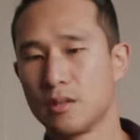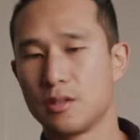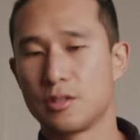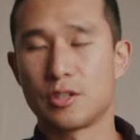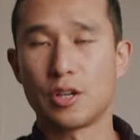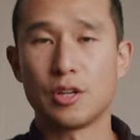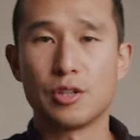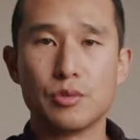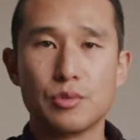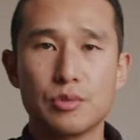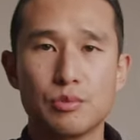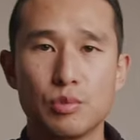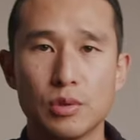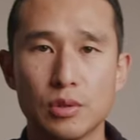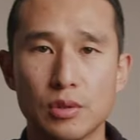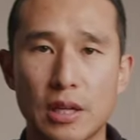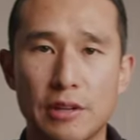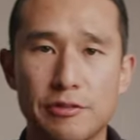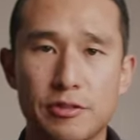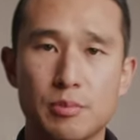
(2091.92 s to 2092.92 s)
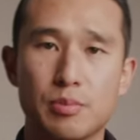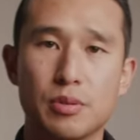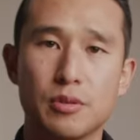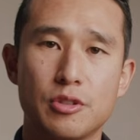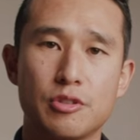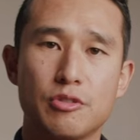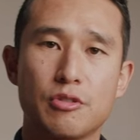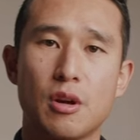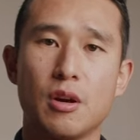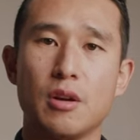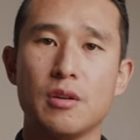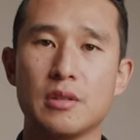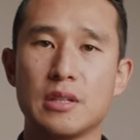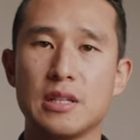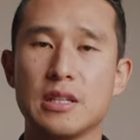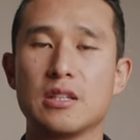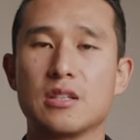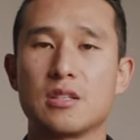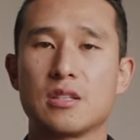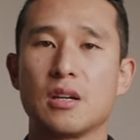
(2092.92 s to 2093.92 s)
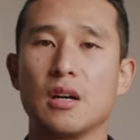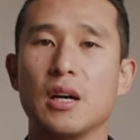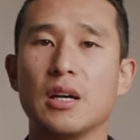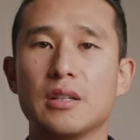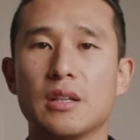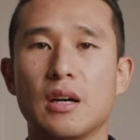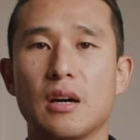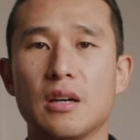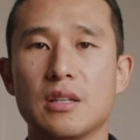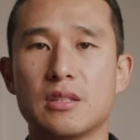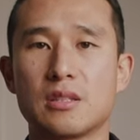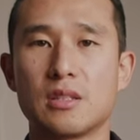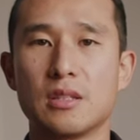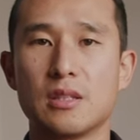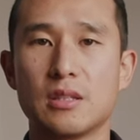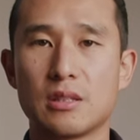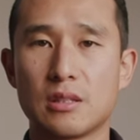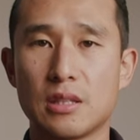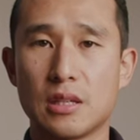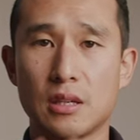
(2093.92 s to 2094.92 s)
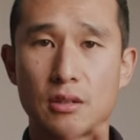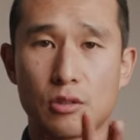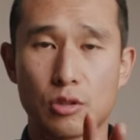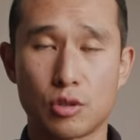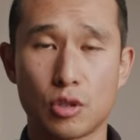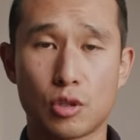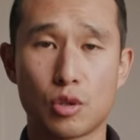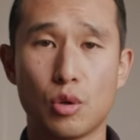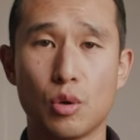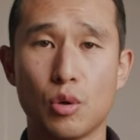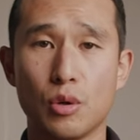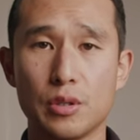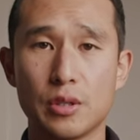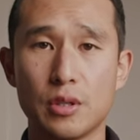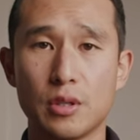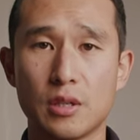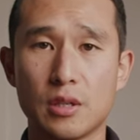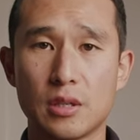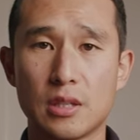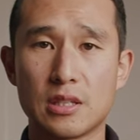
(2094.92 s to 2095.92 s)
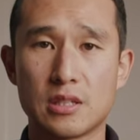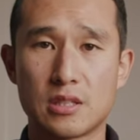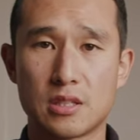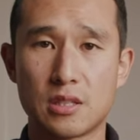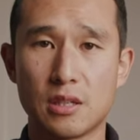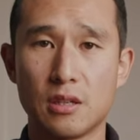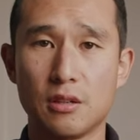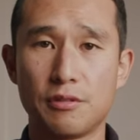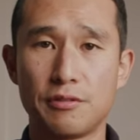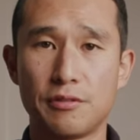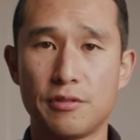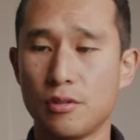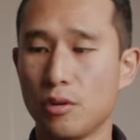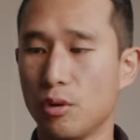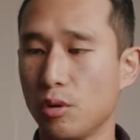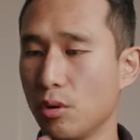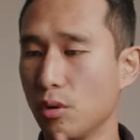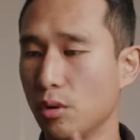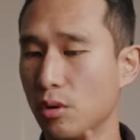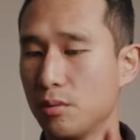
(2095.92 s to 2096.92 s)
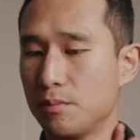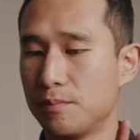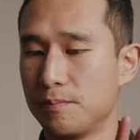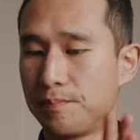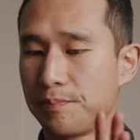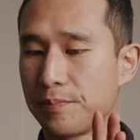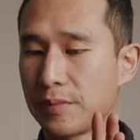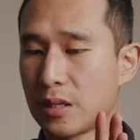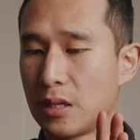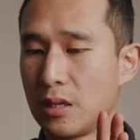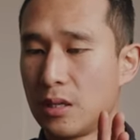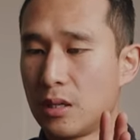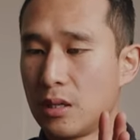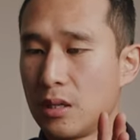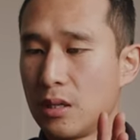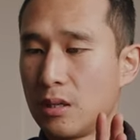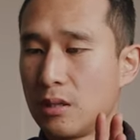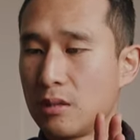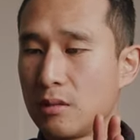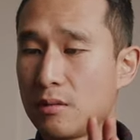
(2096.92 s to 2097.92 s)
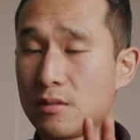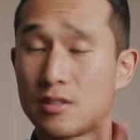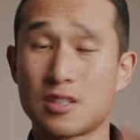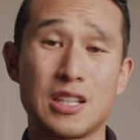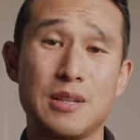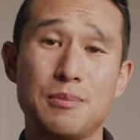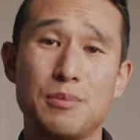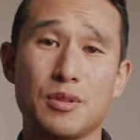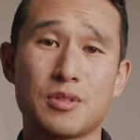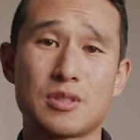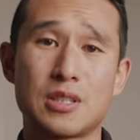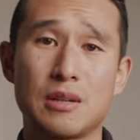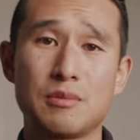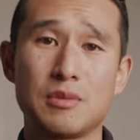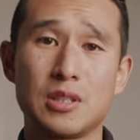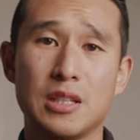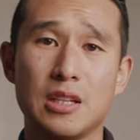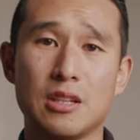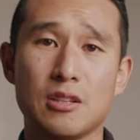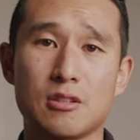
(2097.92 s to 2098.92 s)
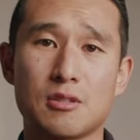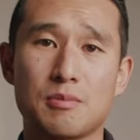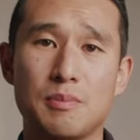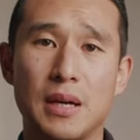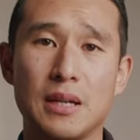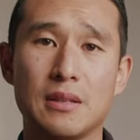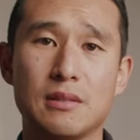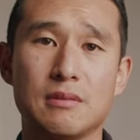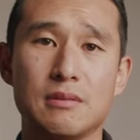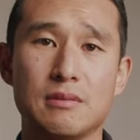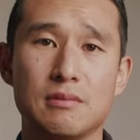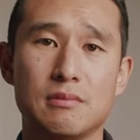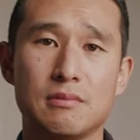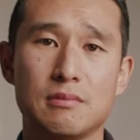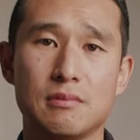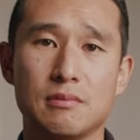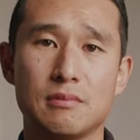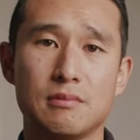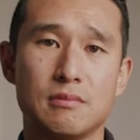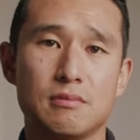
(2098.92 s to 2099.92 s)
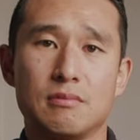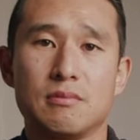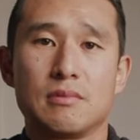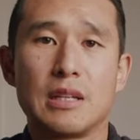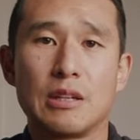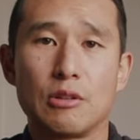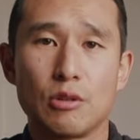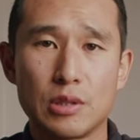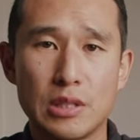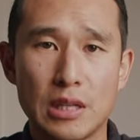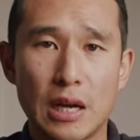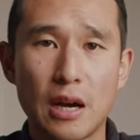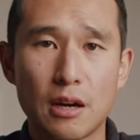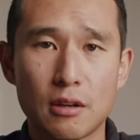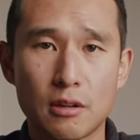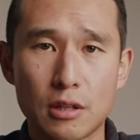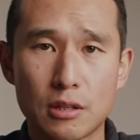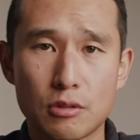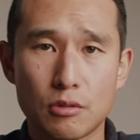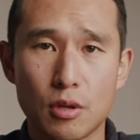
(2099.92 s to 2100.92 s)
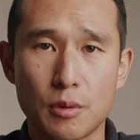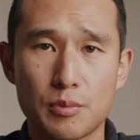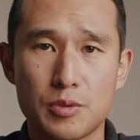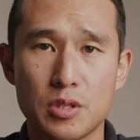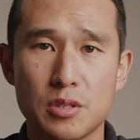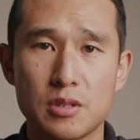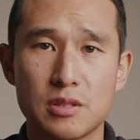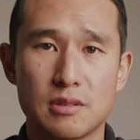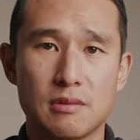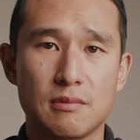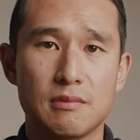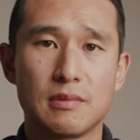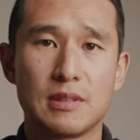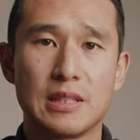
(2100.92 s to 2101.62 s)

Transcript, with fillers: So you will have to put the drone inside the IC, the, the core unit itself or skimp on something else. But there are other options.